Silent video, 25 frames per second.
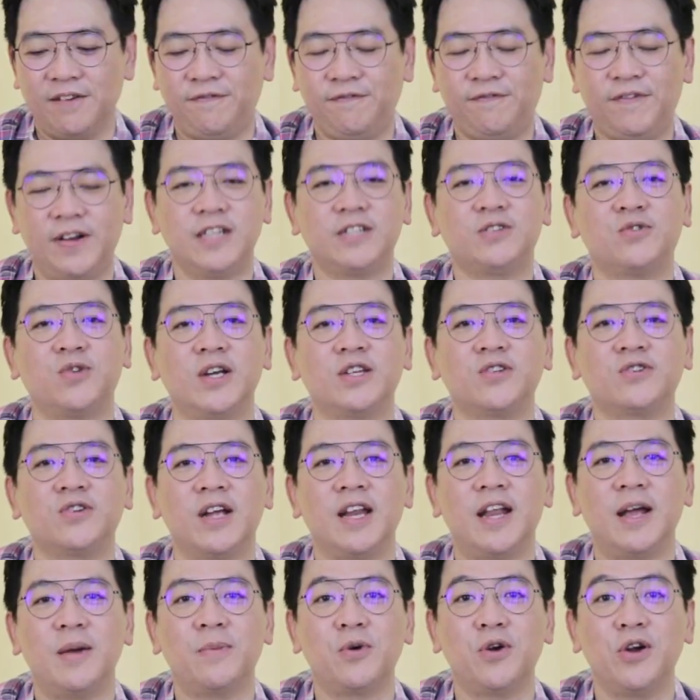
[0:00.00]
The first
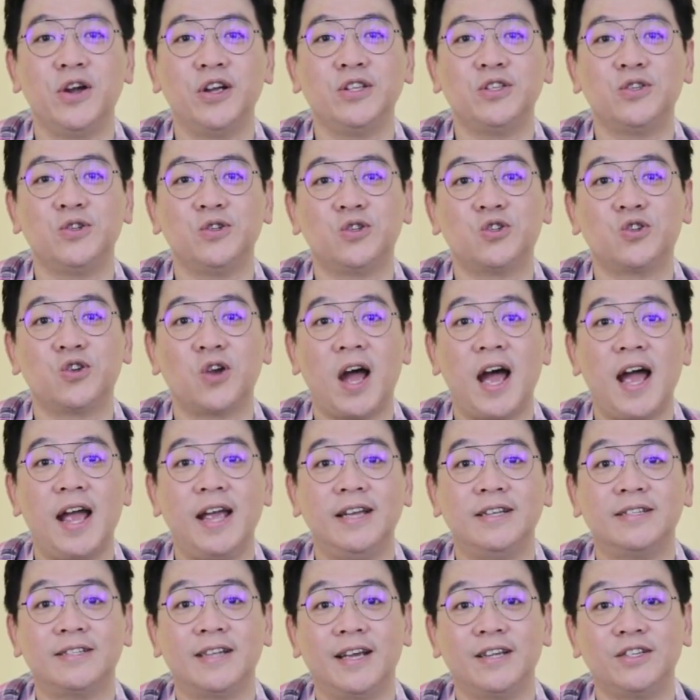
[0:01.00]
restaurant I'm going to
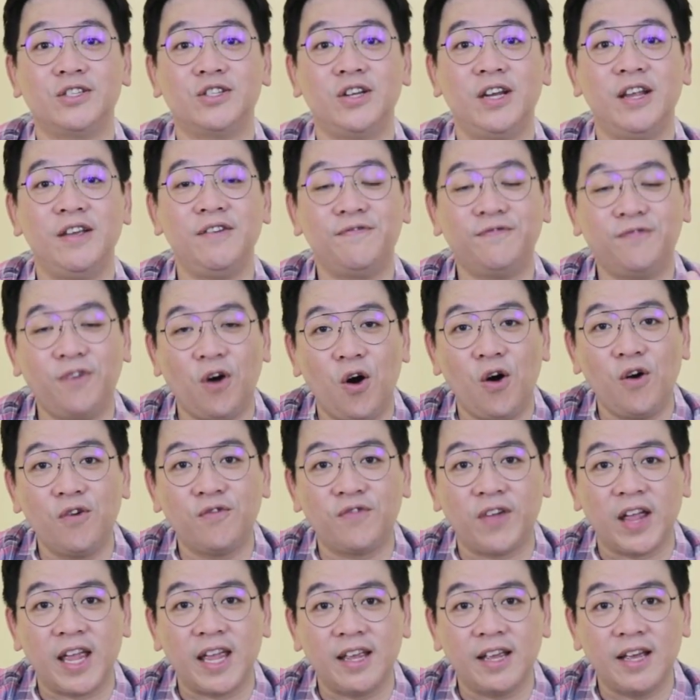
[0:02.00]
try is actually
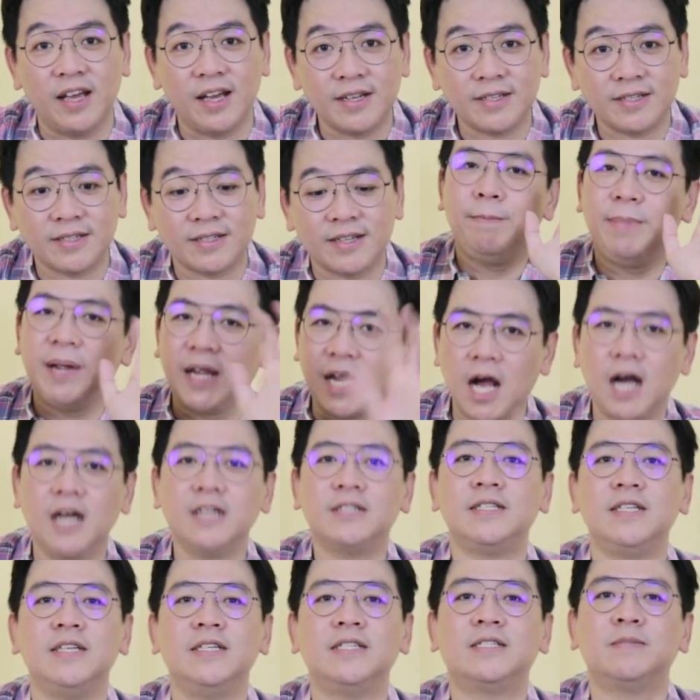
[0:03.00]
Four Fingers.
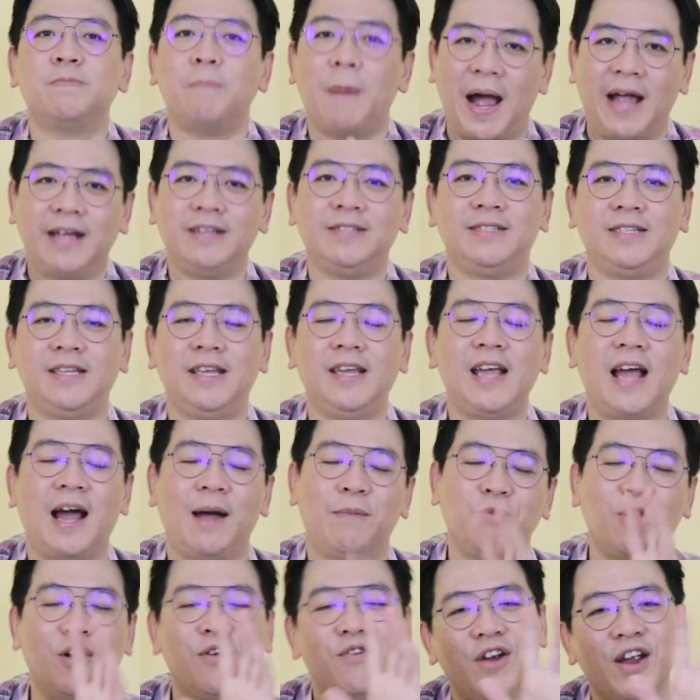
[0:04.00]
Because it's spicy,
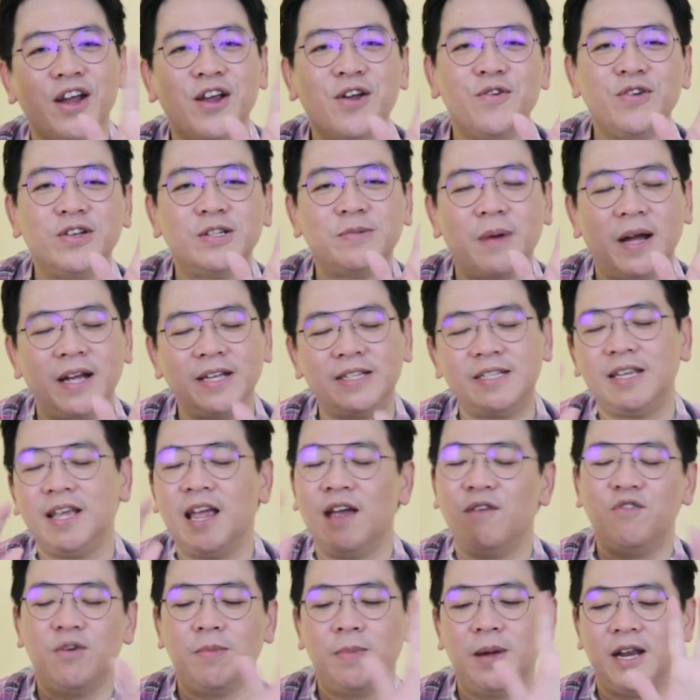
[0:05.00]
I'm not very good with
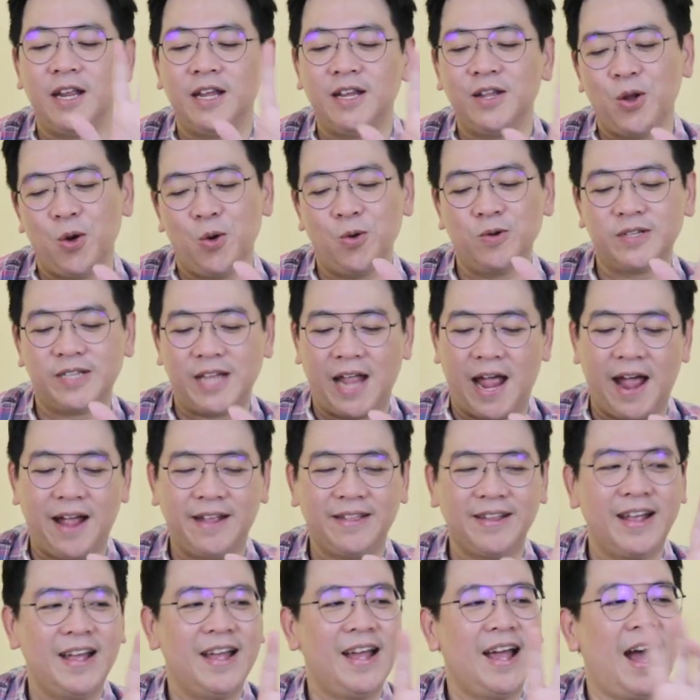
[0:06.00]
spicy, everybody knows
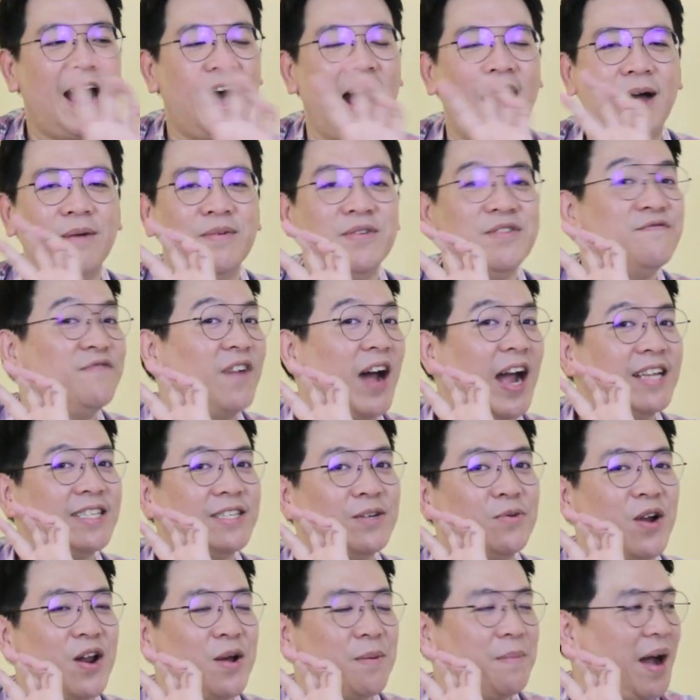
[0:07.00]
that. I've
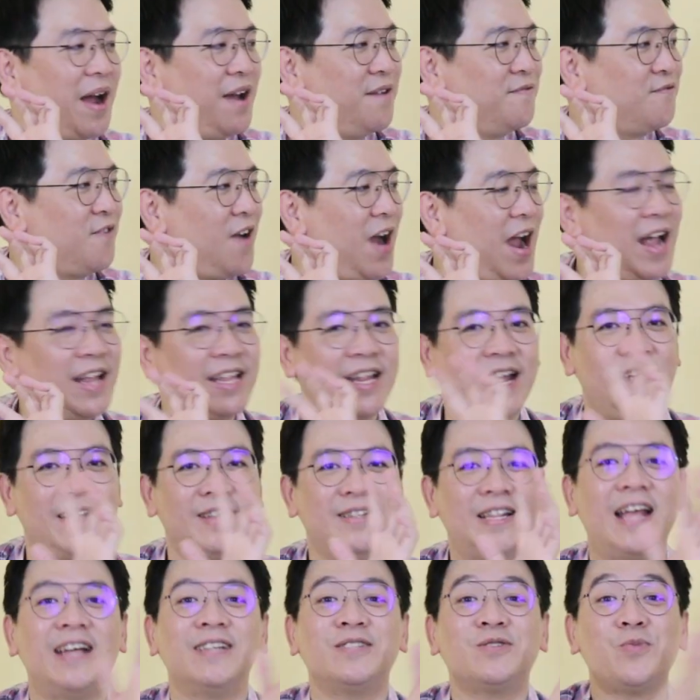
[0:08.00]
invited one of my friends
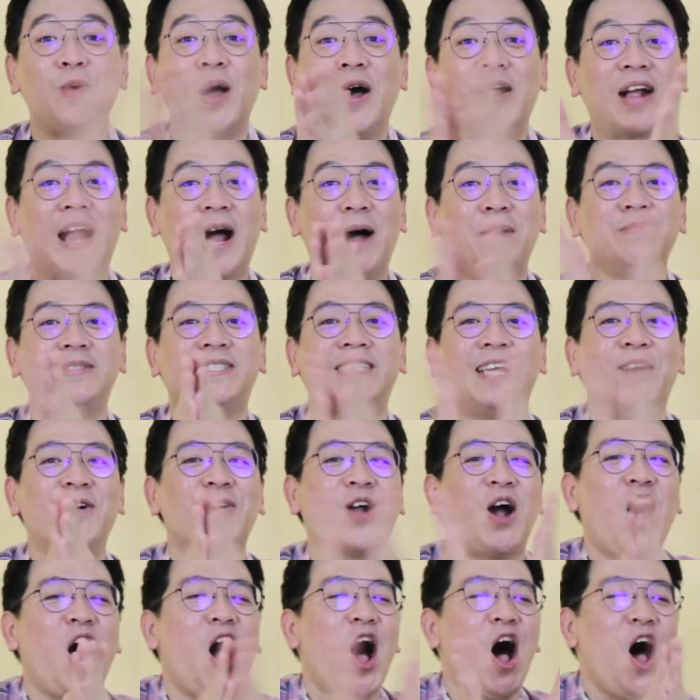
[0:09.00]
and let's welcome
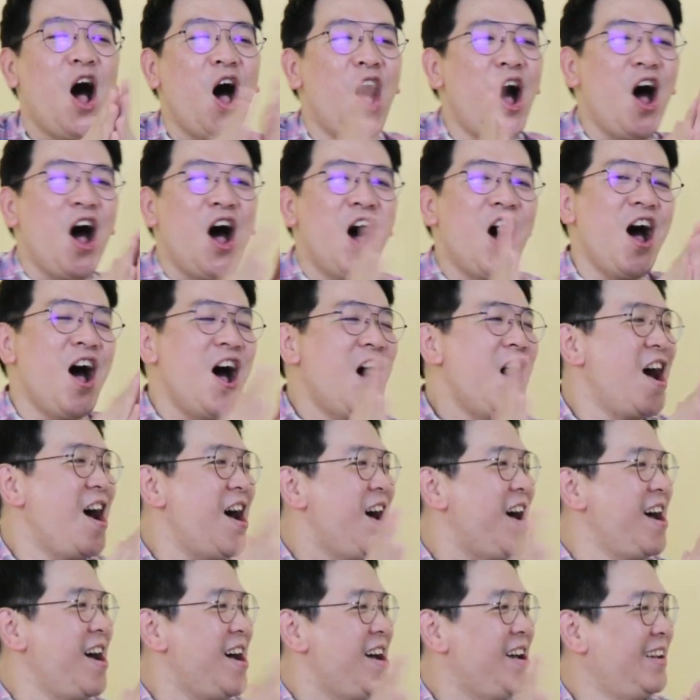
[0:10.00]

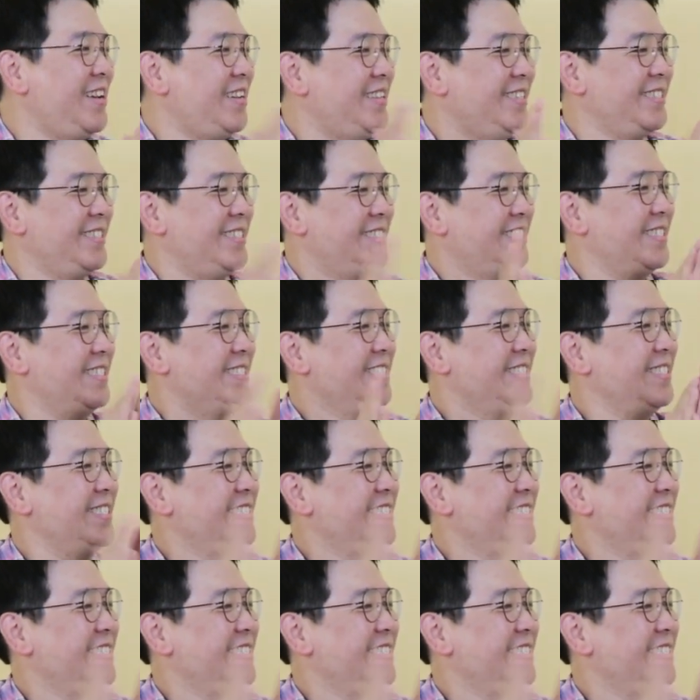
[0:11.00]
Selpon!